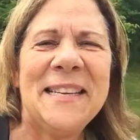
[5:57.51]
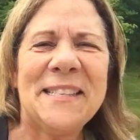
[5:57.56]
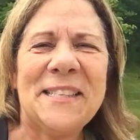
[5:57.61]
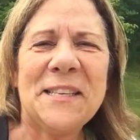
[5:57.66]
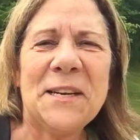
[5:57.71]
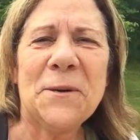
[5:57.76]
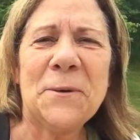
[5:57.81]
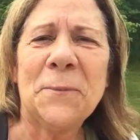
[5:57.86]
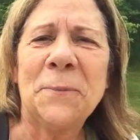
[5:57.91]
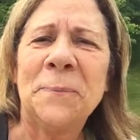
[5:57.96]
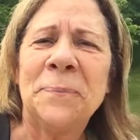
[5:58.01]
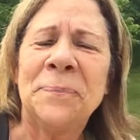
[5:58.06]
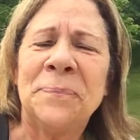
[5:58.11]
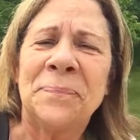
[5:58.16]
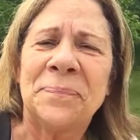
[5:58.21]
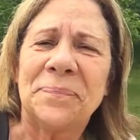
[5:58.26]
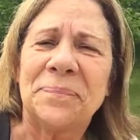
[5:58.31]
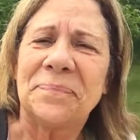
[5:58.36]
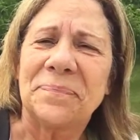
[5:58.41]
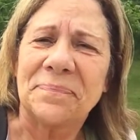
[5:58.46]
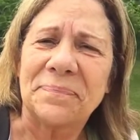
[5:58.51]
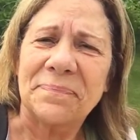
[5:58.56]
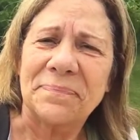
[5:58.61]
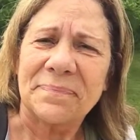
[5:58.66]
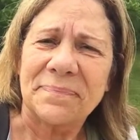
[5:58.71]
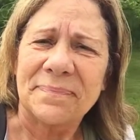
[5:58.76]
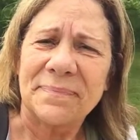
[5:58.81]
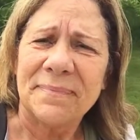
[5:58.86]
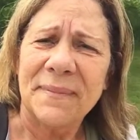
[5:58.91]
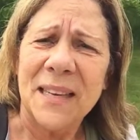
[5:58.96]
So
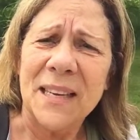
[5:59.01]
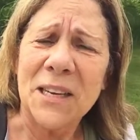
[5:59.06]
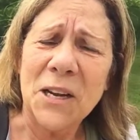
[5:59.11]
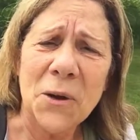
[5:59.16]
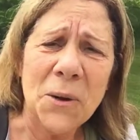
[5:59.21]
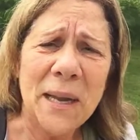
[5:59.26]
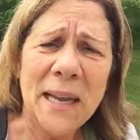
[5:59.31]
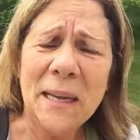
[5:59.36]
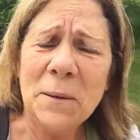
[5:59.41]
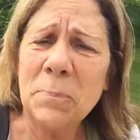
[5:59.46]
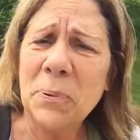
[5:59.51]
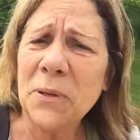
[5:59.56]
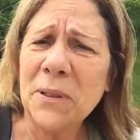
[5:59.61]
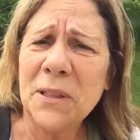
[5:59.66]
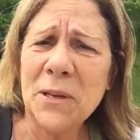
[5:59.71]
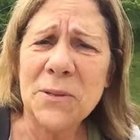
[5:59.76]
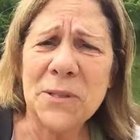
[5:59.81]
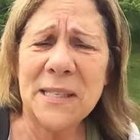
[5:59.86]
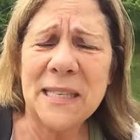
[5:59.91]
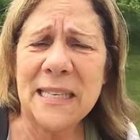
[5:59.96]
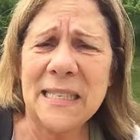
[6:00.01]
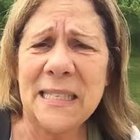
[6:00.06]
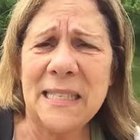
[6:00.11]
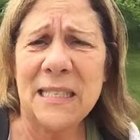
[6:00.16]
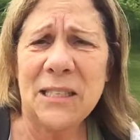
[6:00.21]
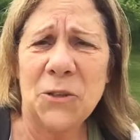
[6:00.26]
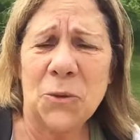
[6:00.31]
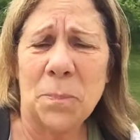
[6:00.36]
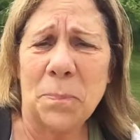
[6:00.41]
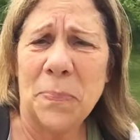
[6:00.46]
go ahead put those things
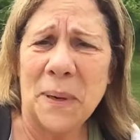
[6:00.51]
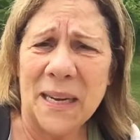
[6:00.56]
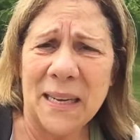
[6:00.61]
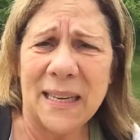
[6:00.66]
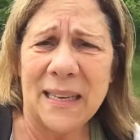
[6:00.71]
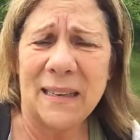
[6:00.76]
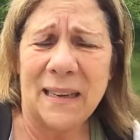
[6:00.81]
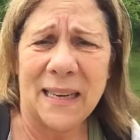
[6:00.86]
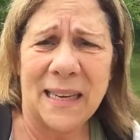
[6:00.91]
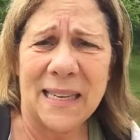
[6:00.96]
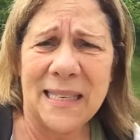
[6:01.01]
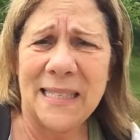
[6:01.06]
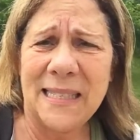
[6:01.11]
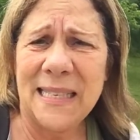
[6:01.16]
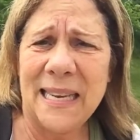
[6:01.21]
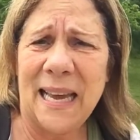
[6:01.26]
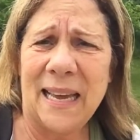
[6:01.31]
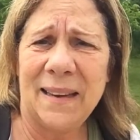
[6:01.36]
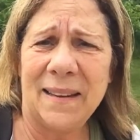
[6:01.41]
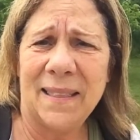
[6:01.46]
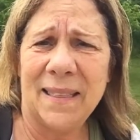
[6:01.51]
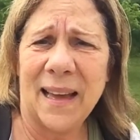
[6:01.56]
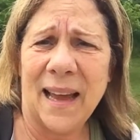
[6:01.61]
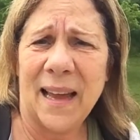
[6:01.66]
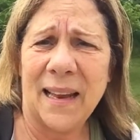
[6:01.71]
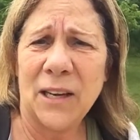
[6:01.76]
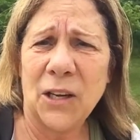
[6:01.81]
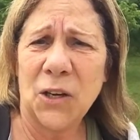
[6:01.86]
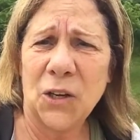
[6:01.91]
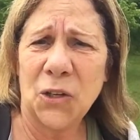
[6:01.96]
in your bucket like i said
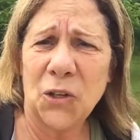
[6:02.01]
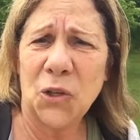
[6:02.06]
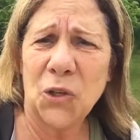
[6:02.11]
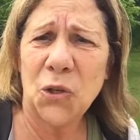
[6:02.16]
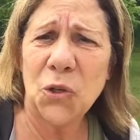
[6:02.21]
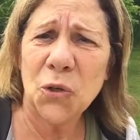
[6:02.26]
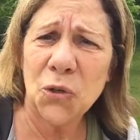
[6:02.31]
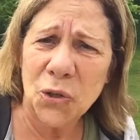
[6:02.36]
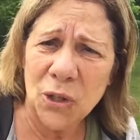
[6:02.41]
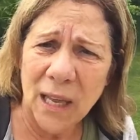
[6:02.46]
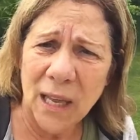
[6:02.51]
that you'll